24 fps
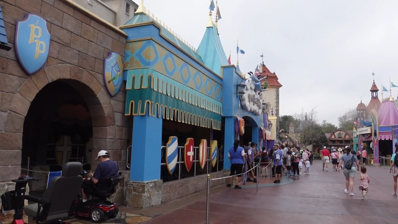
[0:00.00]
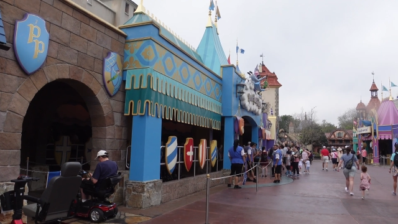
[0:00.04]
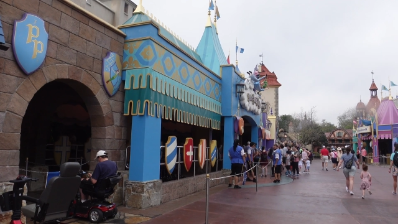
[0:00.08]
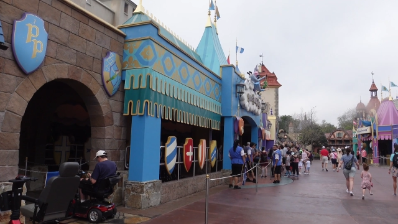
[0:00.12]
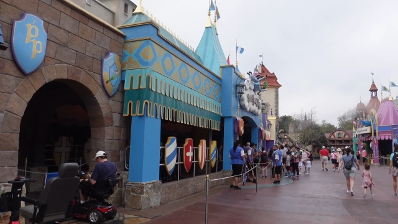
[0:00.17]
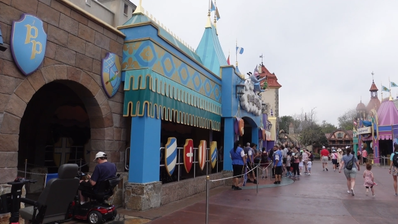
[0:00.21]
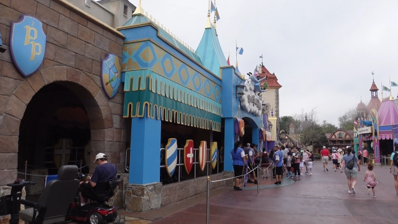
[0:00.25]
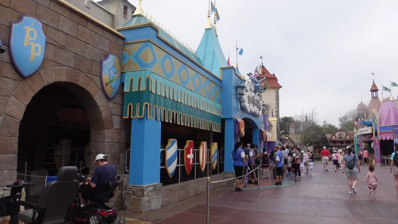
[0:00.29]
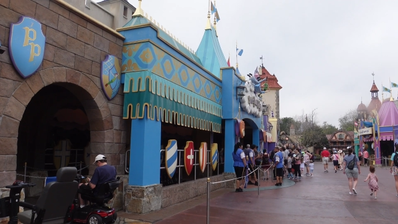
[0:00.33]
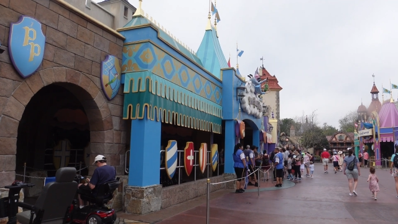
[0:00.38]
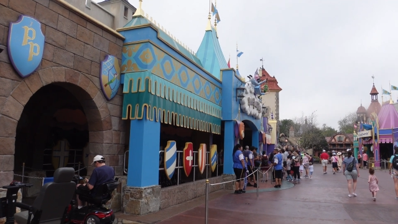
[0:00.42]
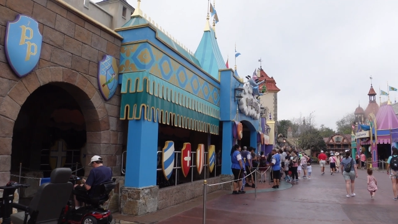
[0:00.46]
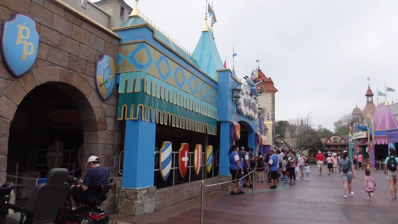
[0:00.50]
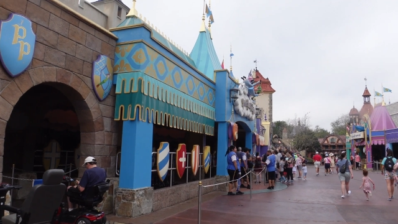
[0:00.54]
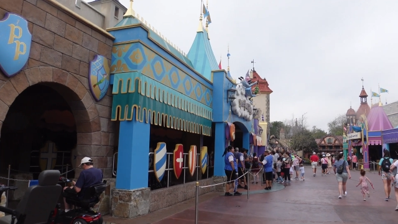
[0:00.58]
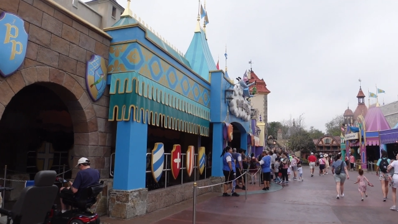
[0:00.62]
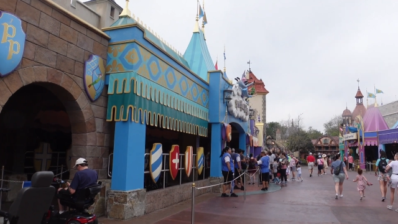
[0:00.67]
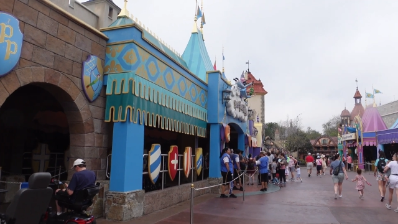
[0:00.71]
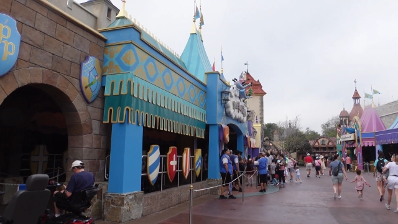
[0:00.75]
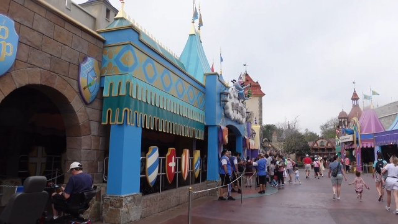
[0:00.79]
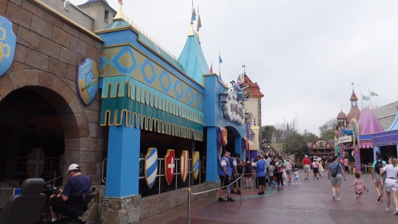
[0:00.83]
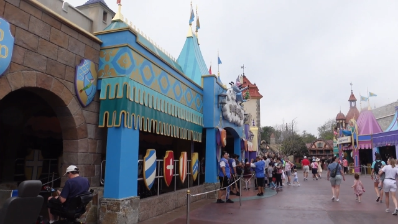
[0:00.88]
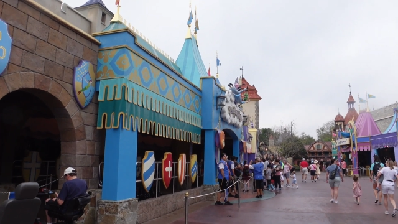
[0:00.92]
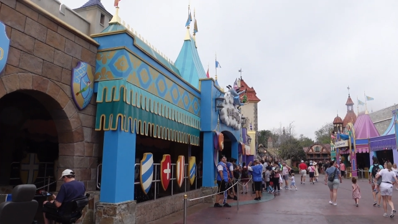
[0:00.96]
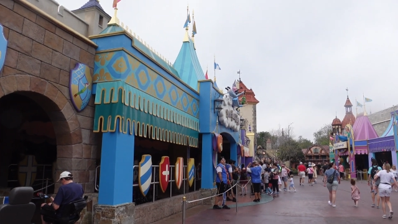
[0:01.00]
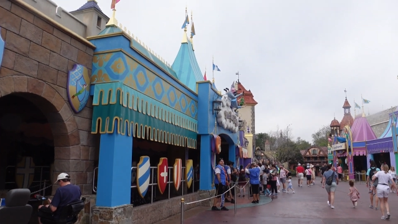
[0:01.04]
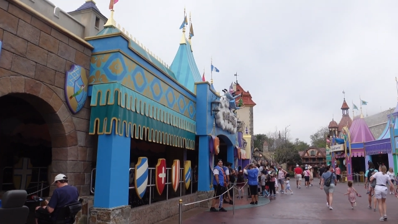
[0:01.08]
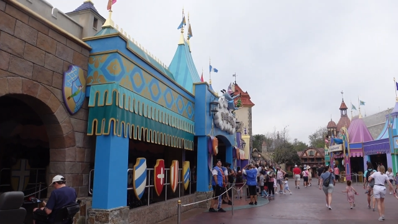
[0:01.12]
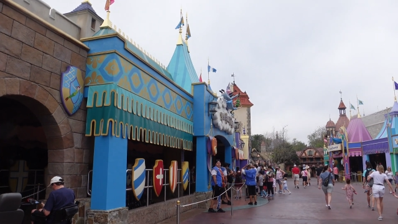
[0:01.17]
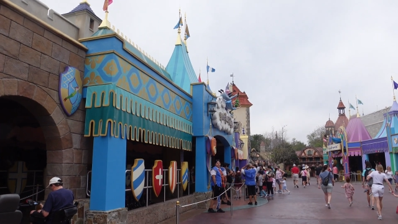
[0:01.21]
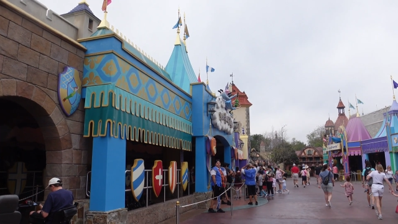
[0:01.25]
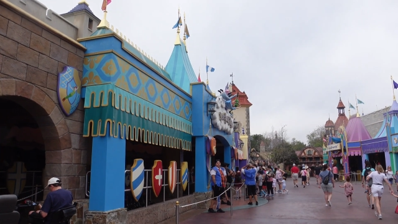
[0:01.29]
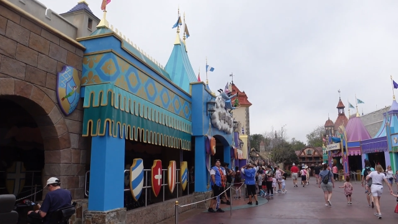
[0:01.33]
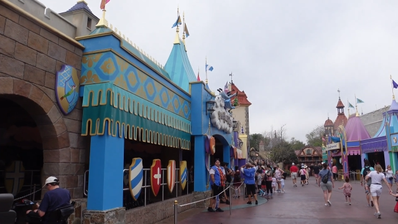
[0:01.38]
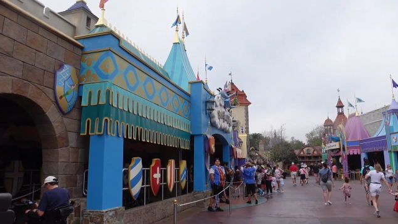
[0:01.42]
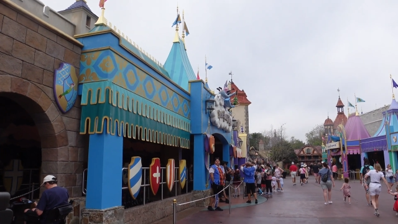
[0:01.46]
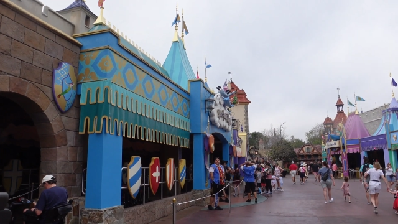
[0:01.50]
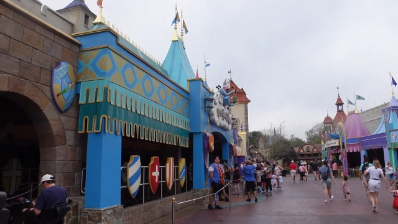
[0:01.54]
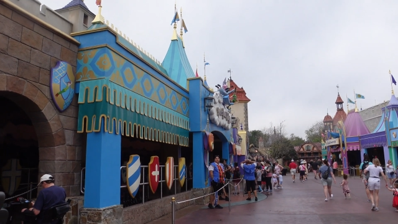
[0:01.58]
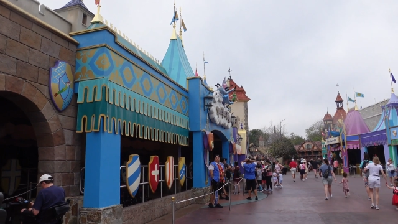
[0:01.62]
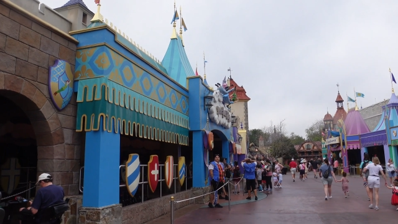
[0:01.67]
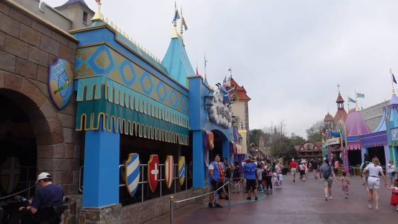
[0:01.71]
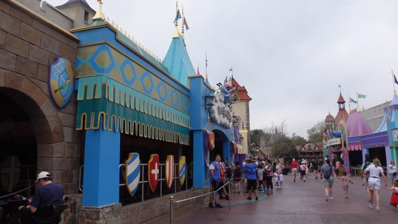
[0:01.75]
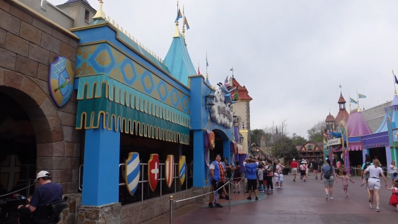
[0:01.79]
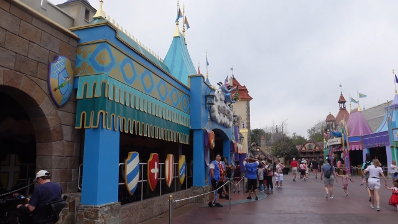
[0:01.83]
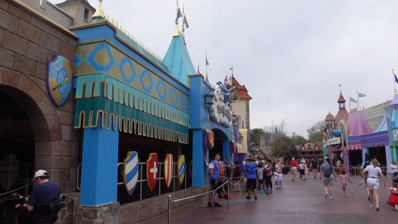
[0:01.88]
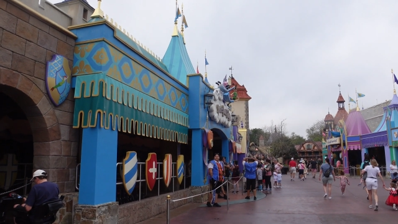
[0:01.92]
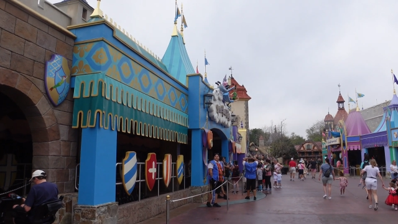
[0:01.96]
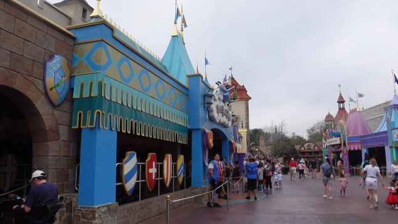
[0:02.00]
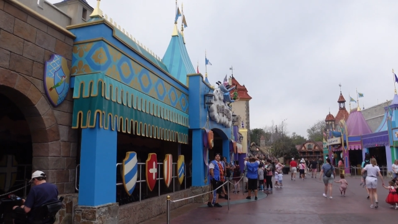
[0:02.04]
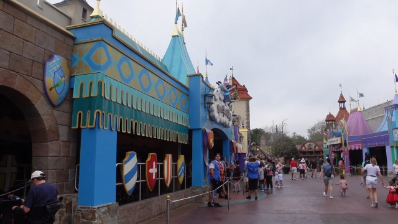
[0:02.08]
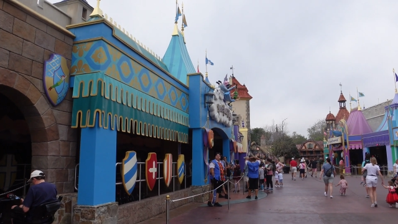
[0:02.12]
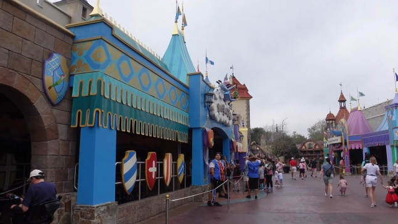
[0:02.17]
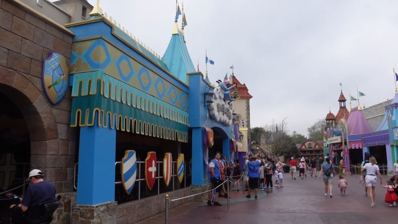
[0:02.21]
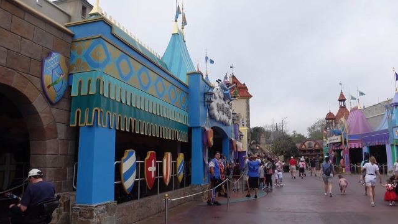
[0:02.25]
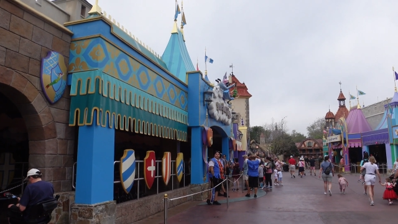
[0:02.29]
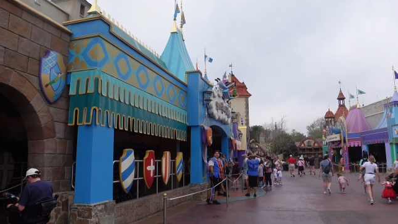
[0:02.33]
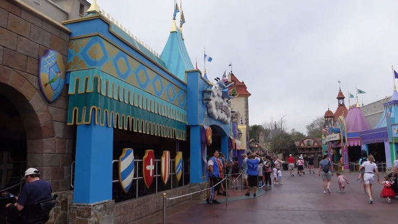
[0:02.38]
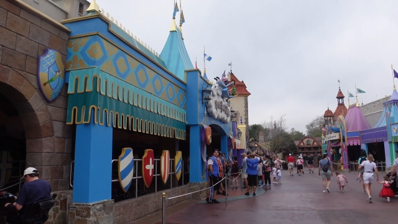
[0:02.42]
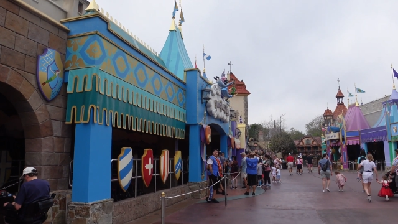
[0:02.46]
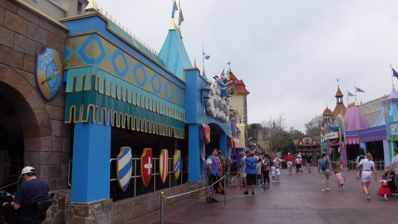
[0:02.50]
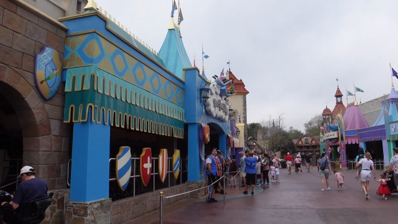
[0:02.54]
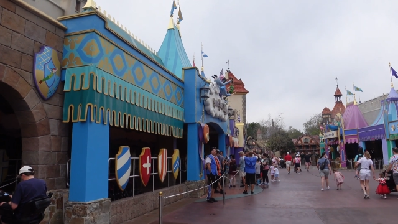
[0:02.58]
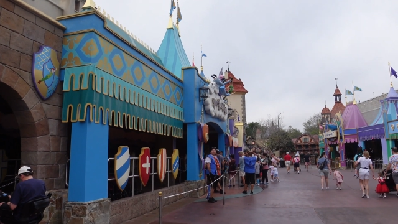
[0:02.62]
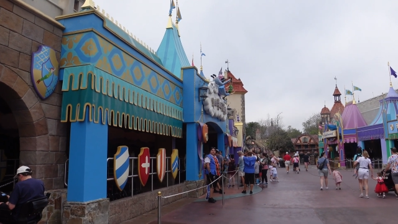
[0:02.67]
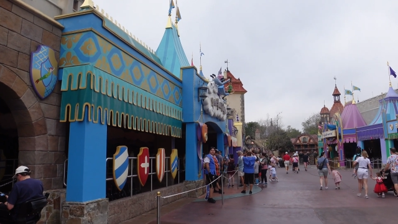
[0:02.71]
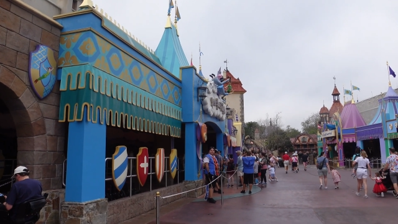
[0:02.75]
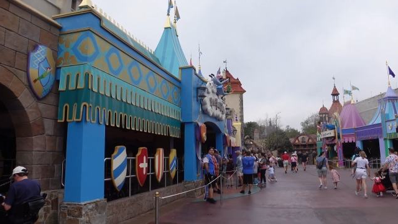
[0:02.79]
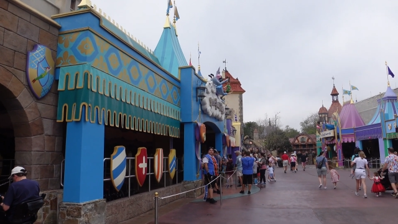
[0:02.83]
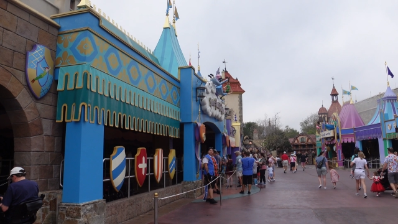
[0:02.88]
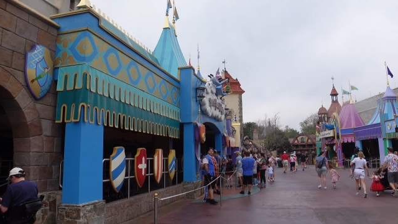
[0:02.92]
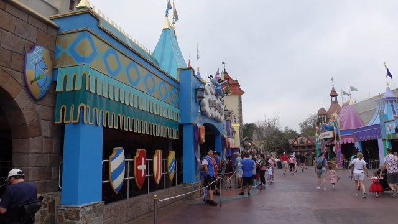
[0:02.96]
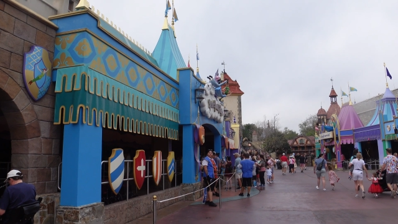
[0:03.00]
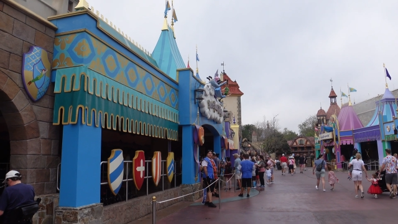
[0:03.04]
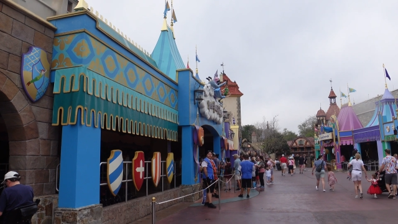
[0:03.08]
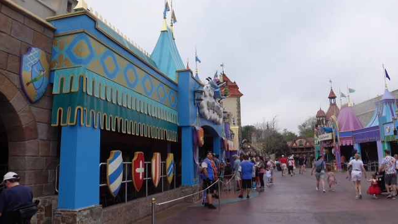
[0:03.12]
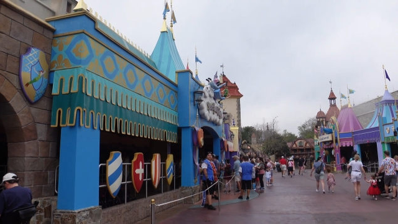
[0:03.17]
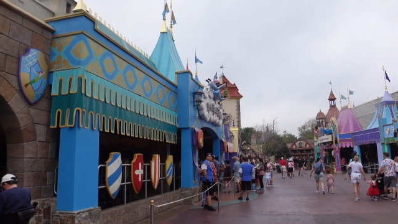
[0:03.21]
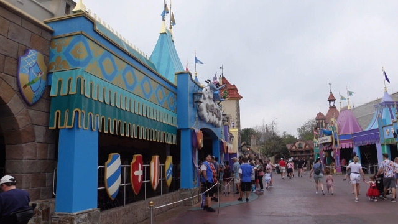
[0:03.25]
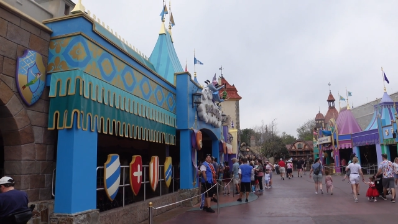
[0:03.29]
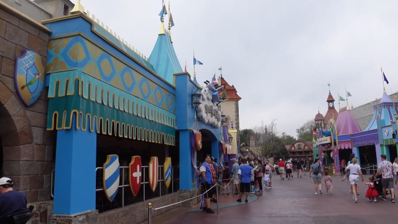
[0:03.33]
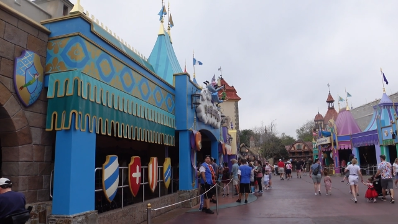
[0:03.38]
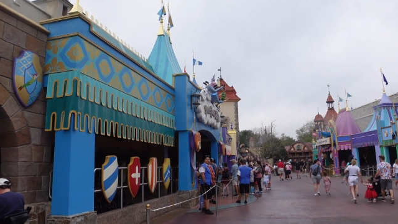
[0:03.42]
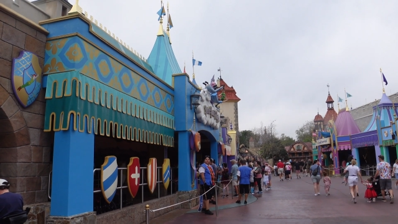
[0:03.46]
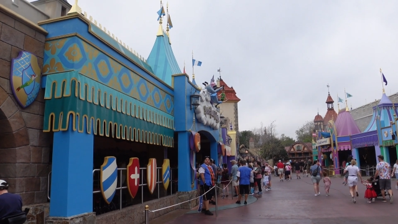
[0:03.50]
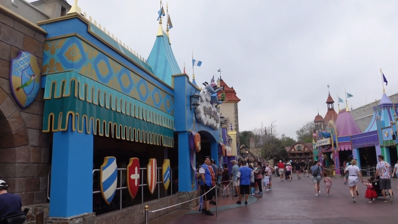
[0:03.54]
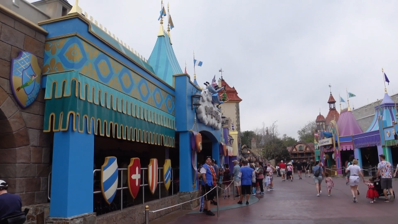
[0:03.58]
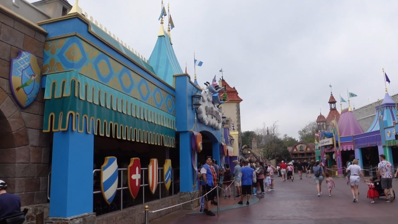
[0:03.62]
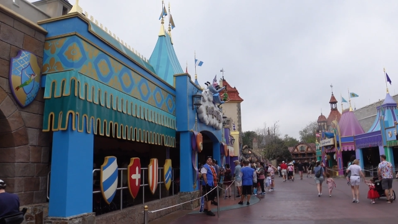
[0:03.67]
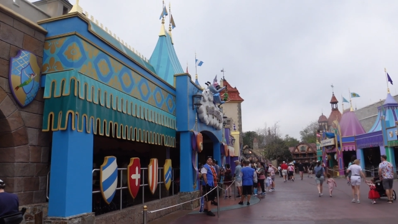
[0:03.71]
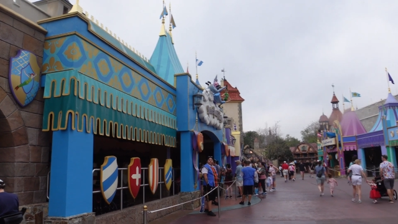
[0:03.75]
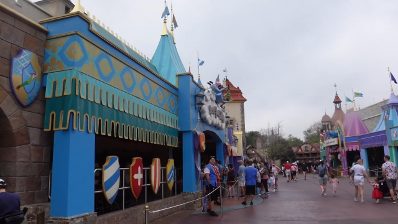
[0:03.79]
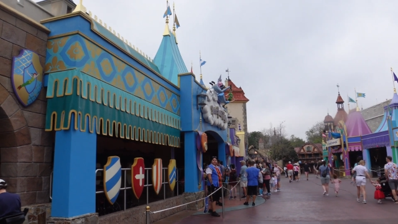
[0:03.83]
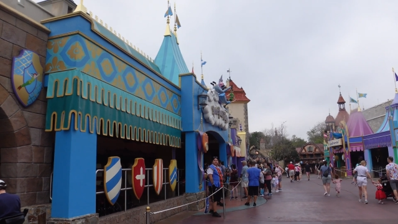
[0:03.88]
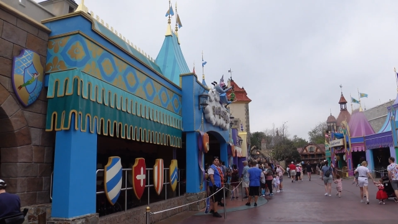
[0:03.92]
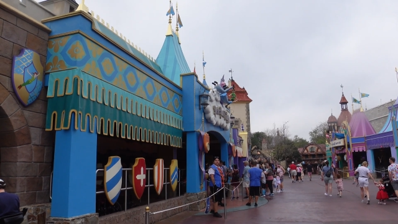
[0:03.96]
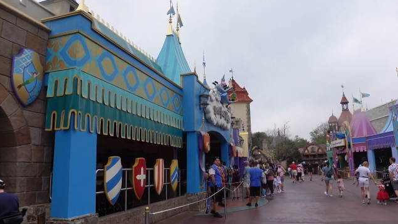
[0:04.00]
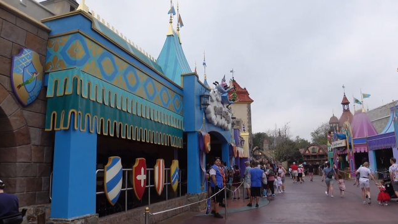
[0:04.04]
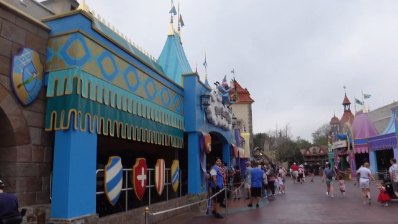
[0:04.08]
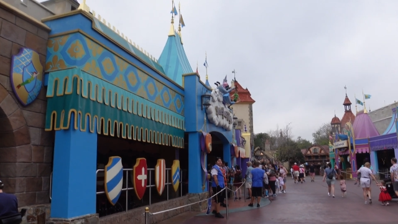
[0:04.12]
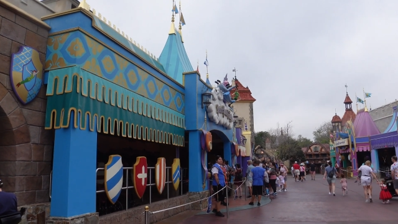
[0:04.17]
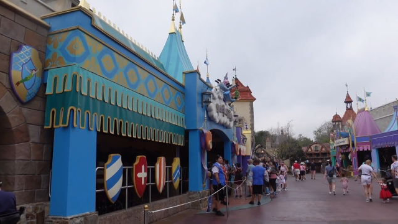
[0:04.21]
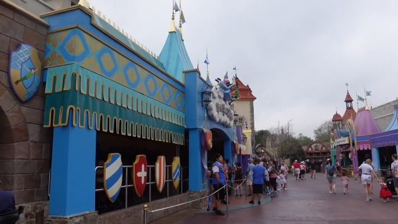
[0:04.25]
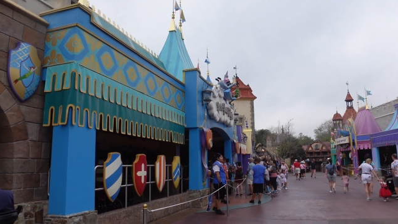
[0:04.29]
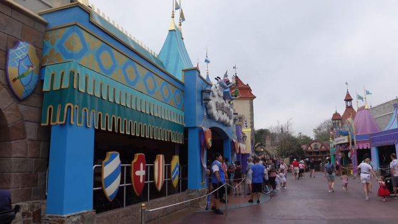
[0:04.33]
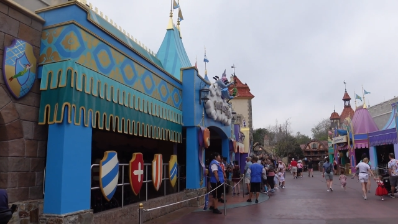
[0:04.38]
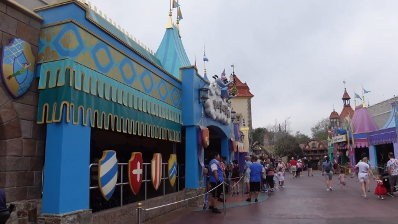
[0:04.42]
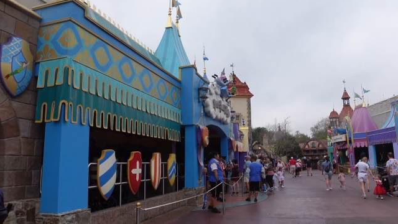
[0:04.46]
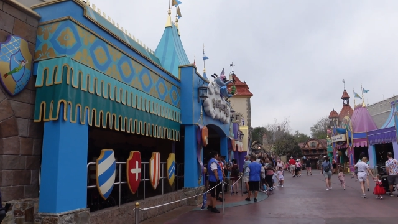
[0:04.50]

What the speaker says: [unreadable: no face in view]